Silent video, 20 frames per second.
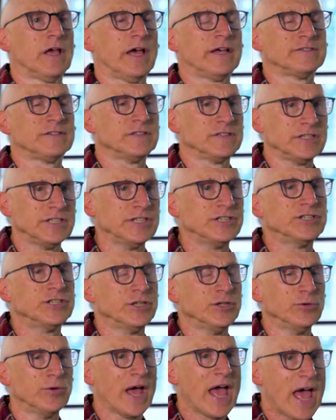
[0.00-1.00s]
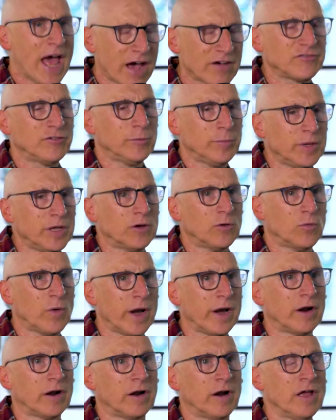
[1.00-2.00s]
As a teacher, you have to be
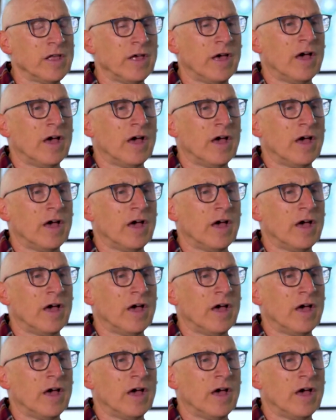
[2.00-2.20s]
aware